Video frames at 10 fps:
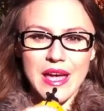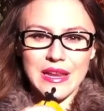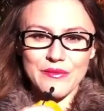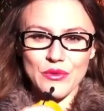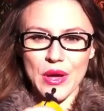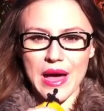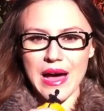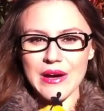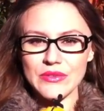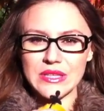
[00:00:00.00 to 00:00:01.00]
And if you
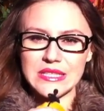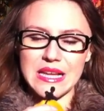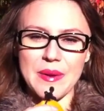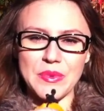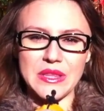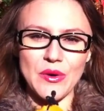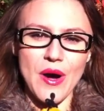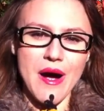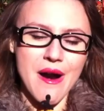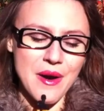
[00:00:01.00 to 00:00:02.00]
have this
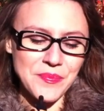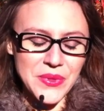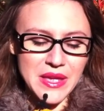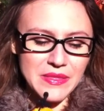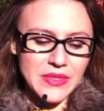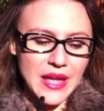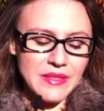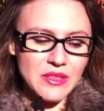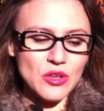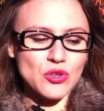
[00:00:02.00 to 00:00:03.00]
capital R,
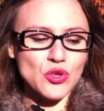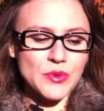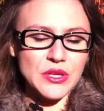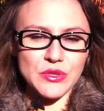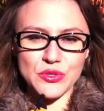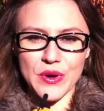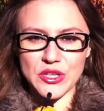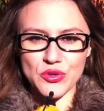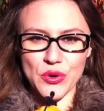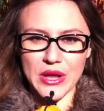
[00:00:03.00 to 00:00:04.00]
then your Jupiter was
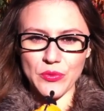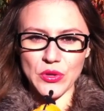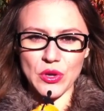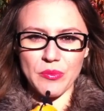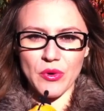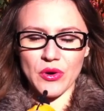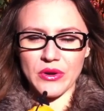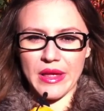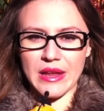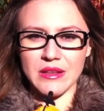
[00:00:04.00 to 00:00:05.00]
retrograde when you're
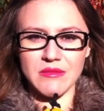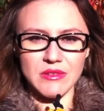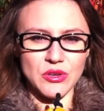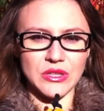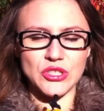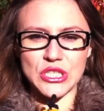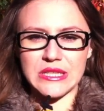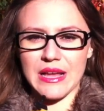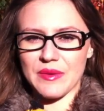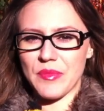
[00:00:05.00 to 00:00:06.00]
born, and you're
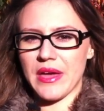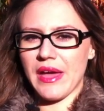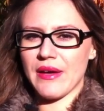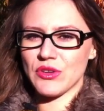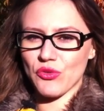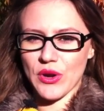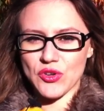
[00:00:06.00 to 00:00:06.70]
just like me, I have it